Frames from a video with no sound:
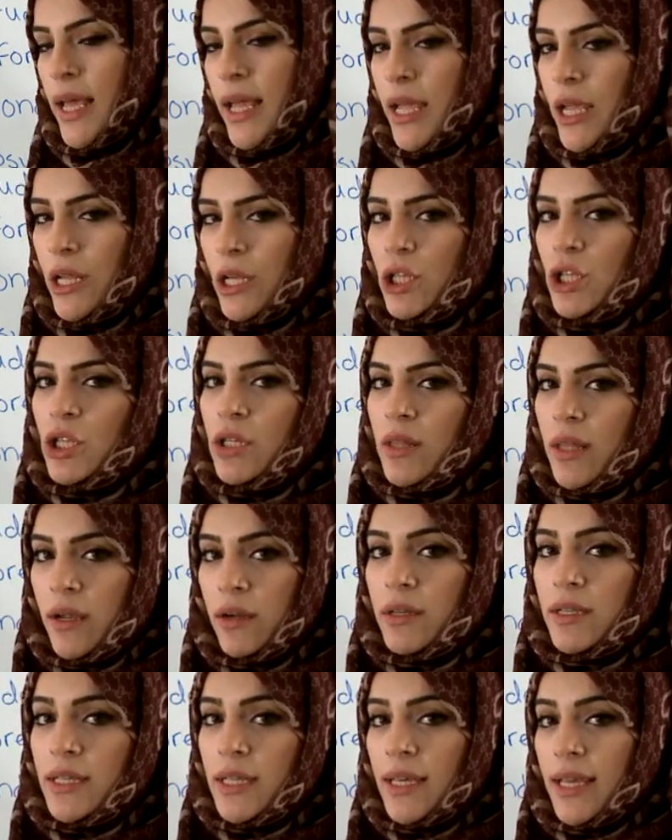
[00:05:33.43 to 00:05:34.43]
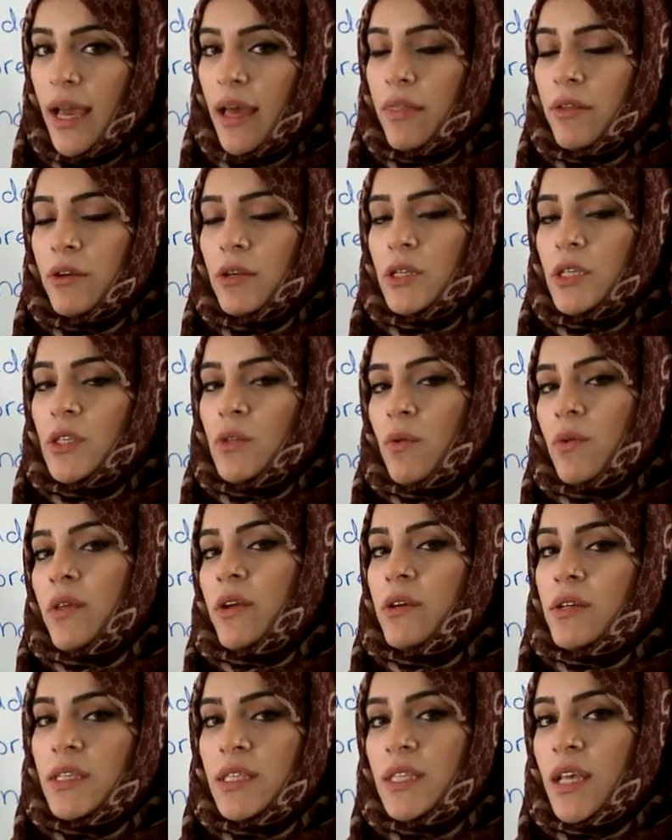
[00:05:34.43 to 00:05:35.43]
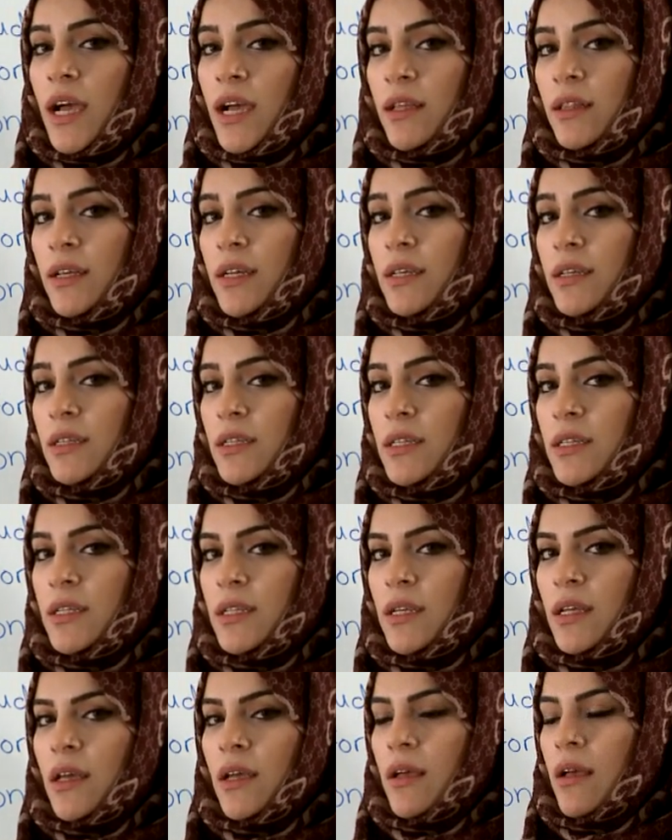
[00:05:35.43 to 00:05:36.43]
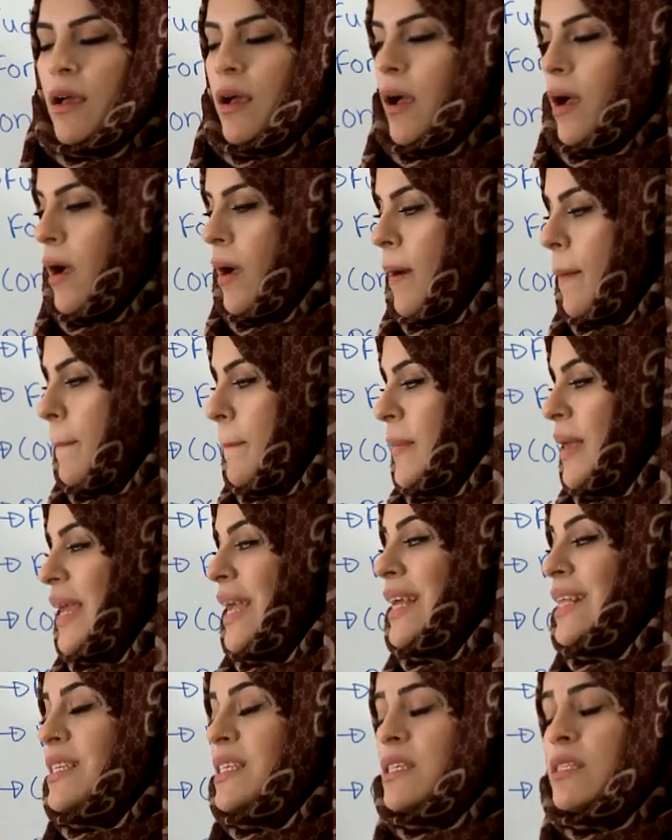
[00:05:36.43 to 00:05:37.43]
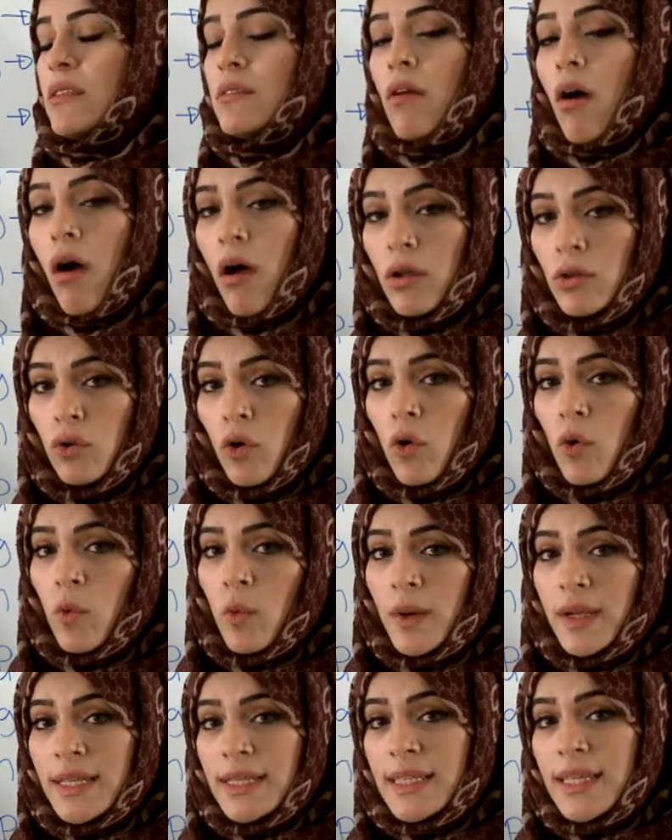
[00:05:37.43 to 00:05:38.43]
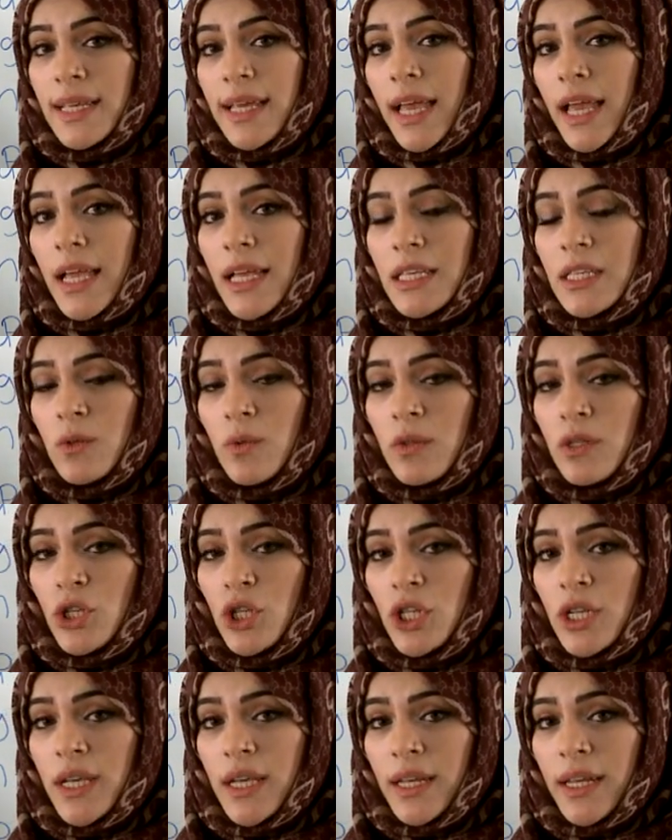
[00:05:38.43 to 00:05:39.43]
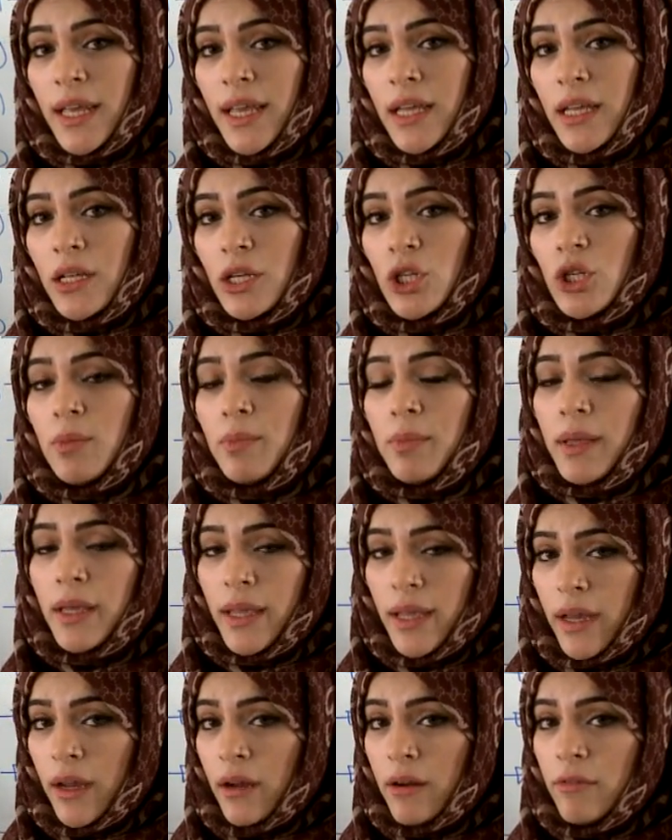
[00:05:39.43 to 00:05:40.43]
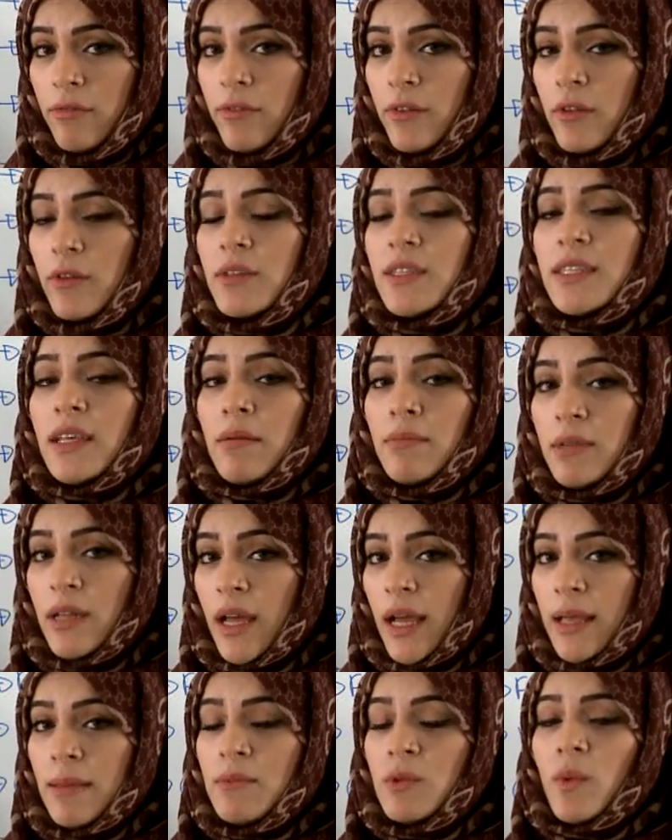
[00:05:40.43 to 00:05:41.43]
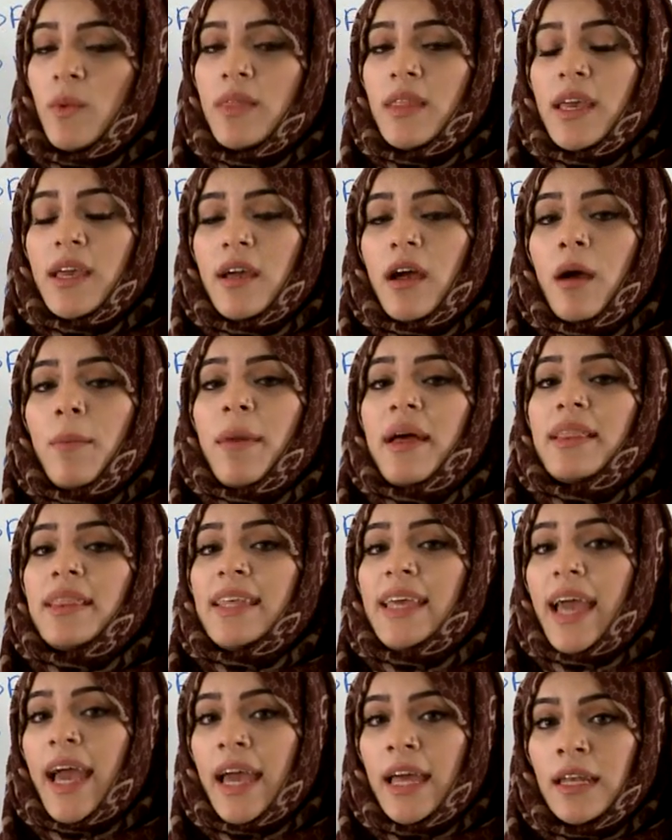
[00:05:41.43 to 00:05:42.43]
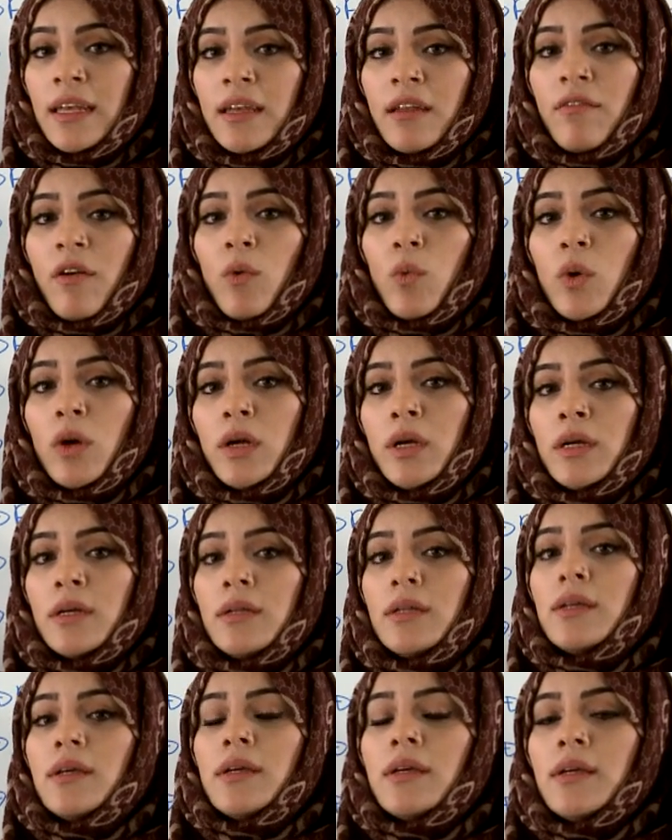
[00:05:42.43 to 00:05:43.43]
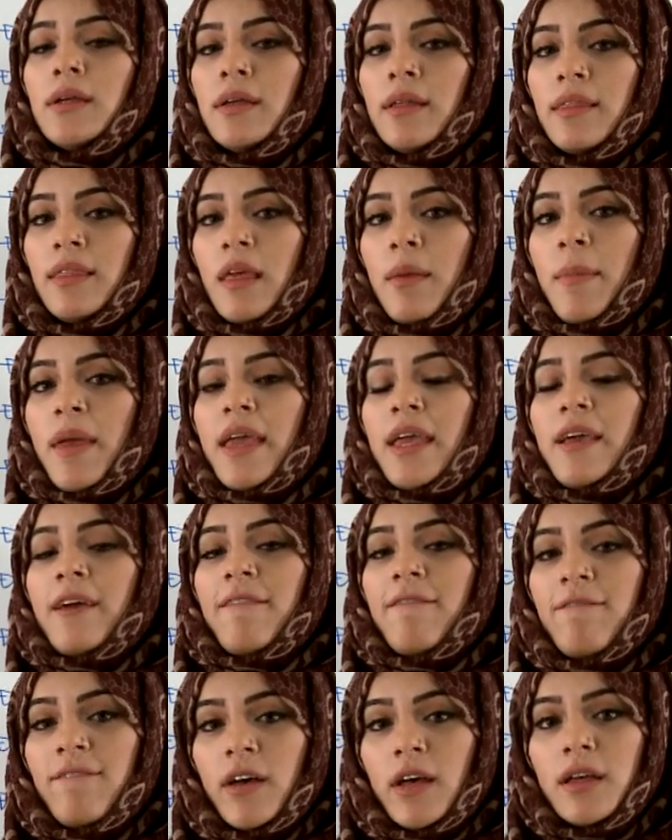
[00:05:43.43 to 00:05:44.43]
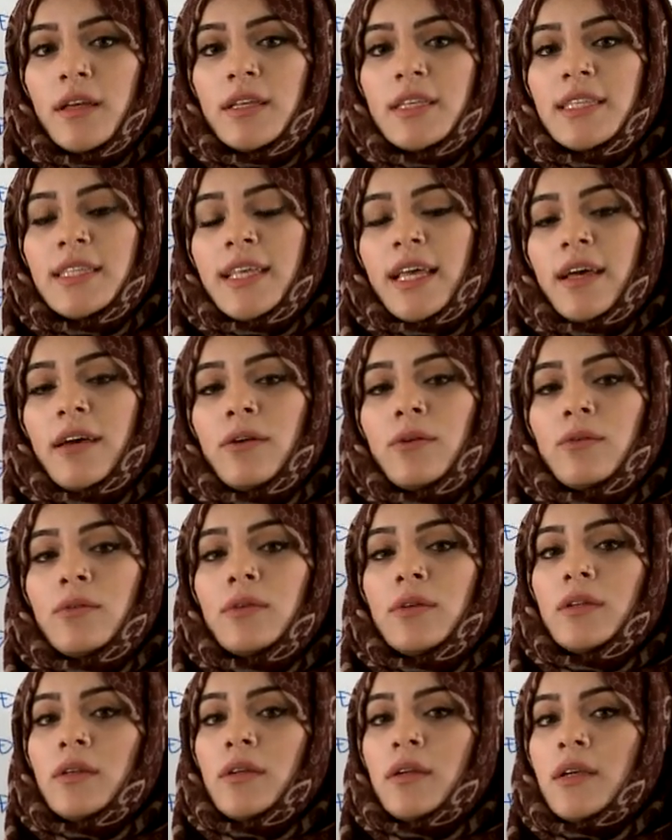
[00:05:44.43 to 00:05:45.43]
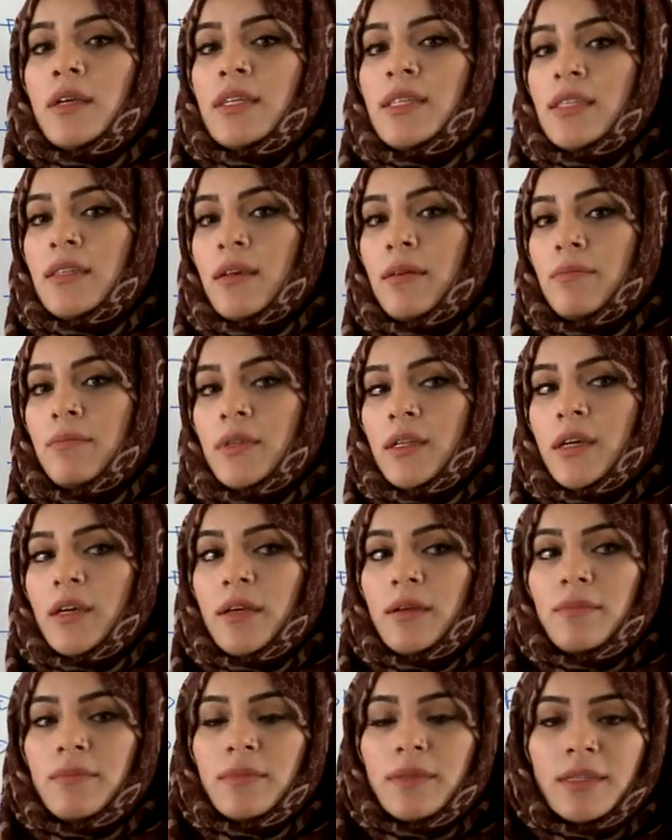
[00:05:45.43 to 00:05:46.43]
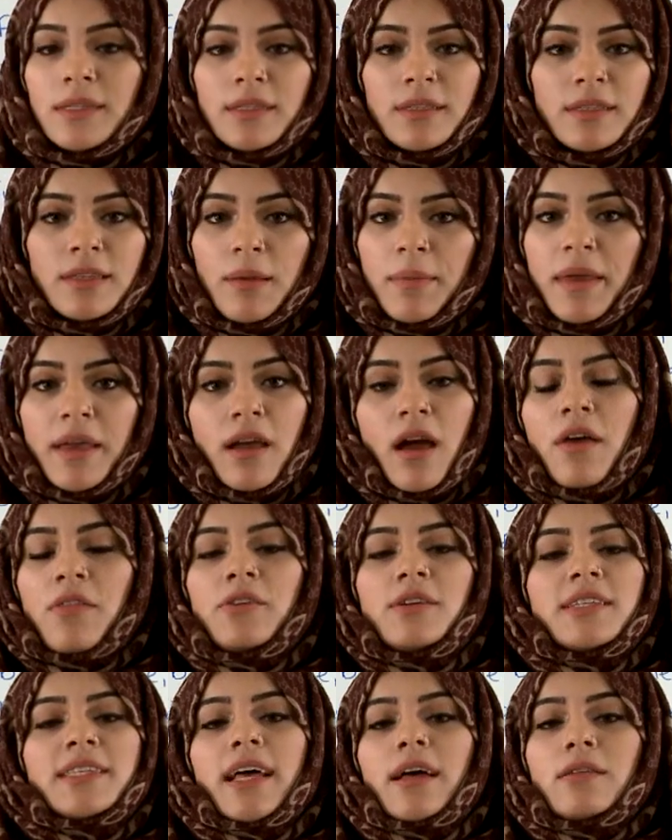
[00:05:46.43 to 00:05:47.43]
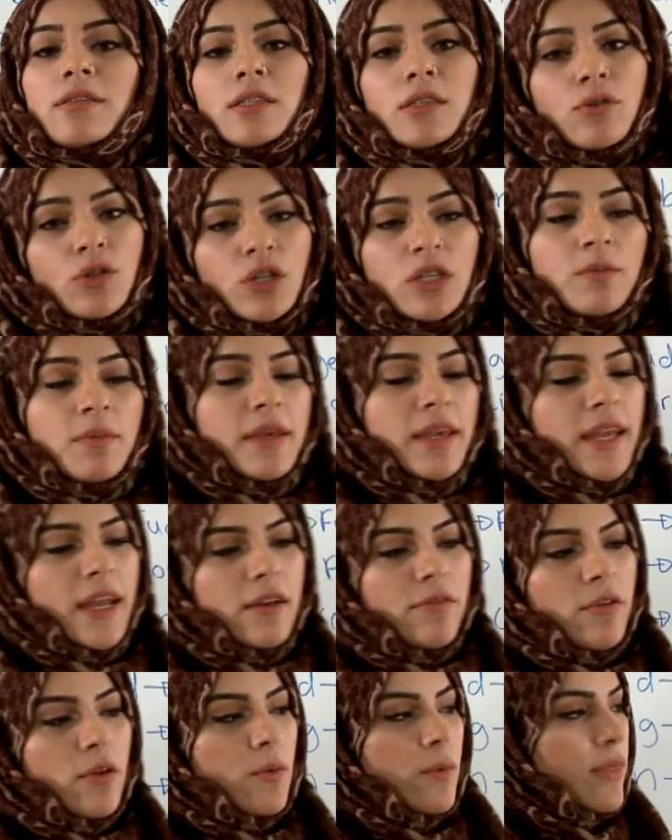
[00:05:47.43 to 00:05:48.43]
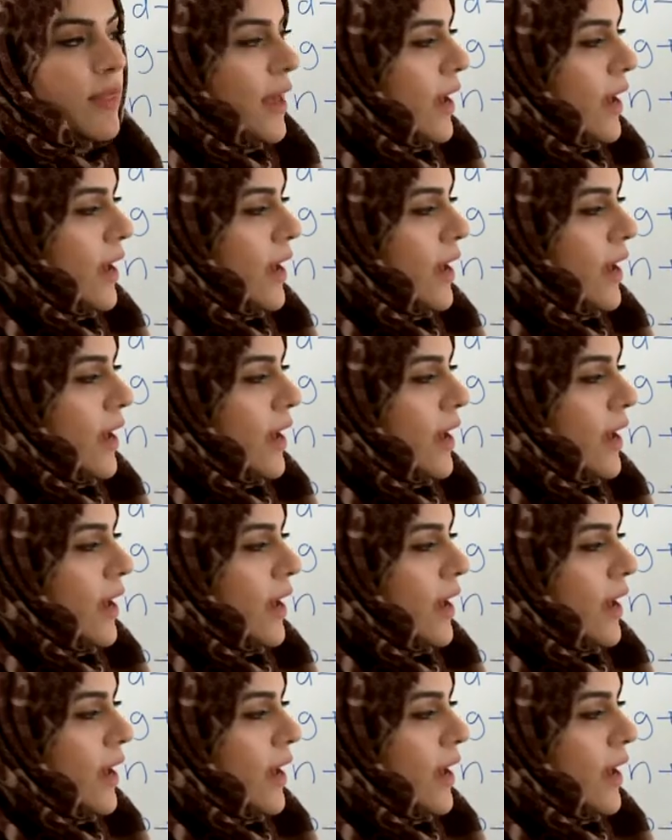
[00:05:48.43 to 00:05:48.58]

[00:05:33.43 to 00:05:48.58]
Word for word: H. They're together, so they're silent. Um, it's not always the case with G and H. Be careful. Sometimes when they come at the end of a word, they make a f sound. Sometimes they make other sounds. So just be careful with